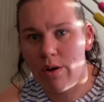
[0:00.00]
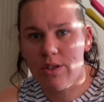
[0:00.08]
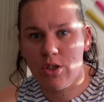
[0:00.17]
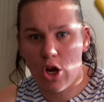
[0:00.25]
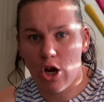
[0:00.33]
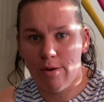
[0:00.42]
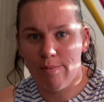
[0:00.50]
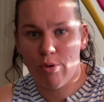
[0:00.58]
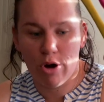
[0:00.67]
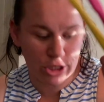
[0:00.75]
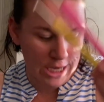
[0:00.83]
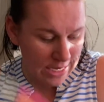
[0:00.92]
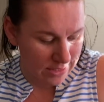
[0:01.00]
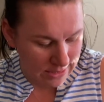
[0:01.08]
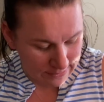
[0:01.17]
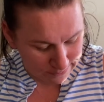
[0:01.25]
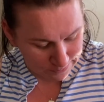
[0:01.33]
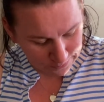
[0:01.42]
certain
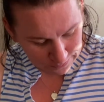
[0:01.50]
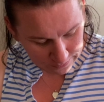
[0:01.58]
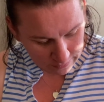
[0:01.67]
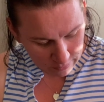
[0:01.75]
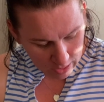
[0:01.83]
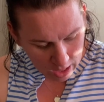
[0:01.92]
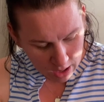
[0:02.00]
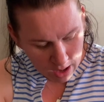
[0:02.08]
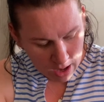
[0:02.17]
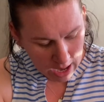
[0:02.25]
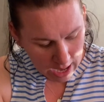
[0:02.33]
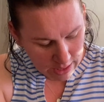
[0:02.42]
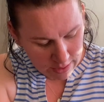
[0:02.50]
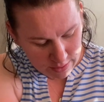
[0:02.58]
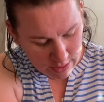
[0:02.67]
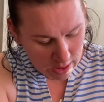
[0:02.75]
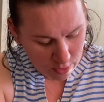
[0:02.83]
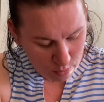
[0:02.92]
projects. And
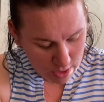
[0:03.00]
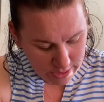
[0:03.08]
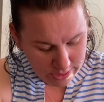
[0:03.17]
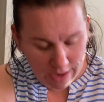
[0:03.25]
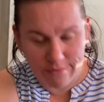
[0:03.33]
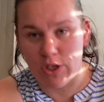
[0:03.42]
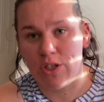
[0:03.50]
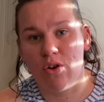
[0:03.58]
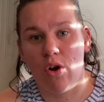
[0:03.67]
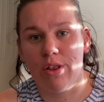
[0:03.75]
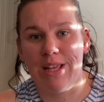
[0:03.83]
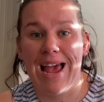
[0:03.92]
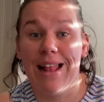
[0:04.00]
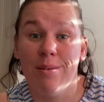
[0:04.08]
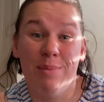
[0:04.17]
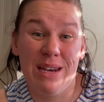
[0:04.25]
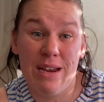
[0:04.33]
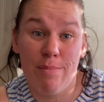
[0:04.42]
the other ones, I've just got the
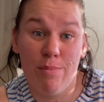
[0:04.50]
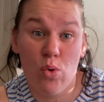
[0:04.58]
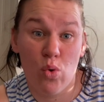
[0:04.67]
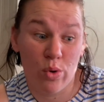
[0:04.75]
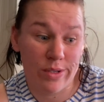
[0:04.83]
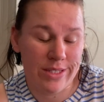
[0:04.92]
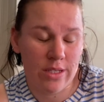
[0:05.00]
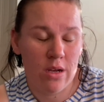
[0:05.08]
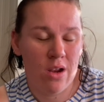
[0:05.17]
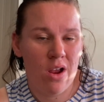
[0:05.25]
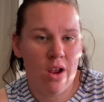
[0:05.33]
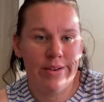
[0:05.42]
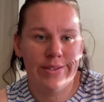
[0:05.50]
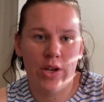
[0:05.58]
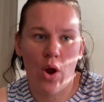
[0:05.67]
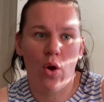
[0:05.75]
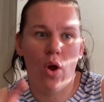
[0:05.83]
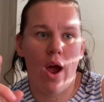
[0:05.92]
aluminium hooks,
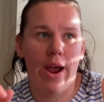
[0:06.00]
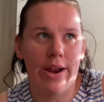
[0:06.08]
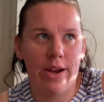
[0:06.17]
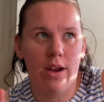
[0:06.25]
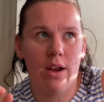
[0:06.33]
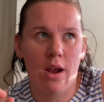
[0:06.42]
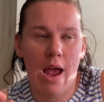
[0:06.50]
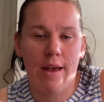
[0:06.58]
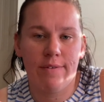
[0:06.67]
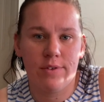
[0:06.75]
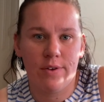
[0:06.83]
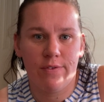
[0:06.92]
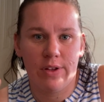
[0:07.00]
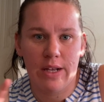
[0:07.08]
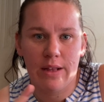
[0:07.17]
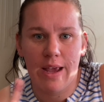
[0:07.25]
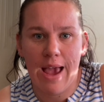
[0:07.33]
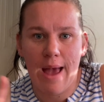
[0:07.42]
so I have to fill in
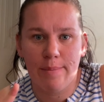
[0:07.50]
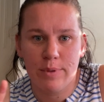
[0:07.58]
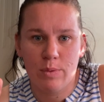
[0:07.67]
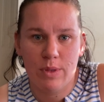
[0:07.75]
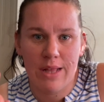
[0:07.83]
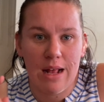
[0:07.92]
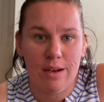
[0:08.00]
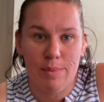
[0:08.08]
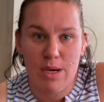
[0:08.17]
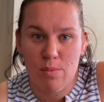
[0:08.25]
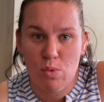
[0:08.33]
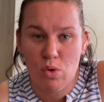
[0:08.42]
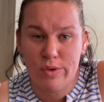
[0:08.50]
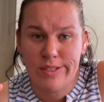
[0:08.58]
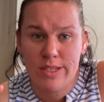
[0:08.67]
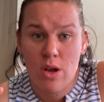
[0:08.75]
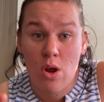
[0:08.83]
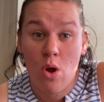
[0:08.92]
the gaps with the aluminium hooks
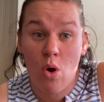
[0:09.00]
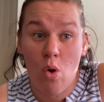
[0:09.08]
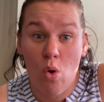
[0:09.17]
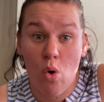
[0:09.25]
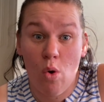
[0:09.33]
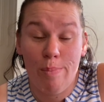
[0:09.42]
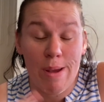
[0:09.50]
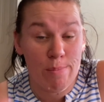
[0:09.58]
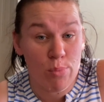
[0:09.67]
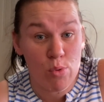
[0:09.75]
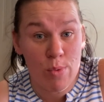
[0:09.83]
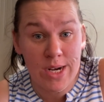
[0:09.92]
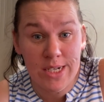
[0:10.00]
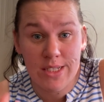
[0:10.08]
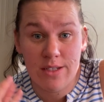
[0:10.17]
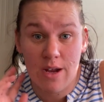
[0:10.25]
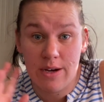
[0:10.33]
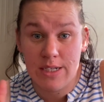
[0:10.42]
or bamboo ones.
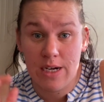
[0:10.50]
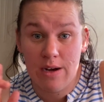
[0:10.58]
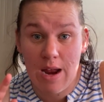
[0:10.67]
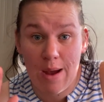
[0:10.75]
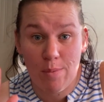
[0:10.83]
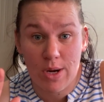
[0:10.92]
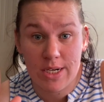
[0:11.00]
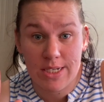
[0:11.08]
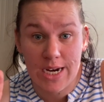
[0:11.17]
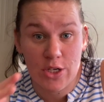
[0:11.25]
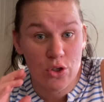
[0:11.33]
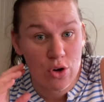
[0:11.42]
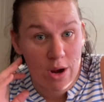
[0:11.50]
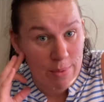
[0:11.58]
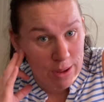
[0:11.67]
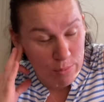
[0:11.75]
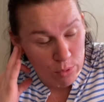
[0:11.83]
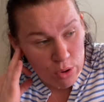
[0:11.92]
I did at one stage try
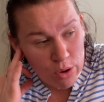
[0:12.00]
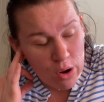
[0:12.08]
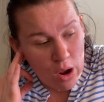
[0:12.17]
bamboo.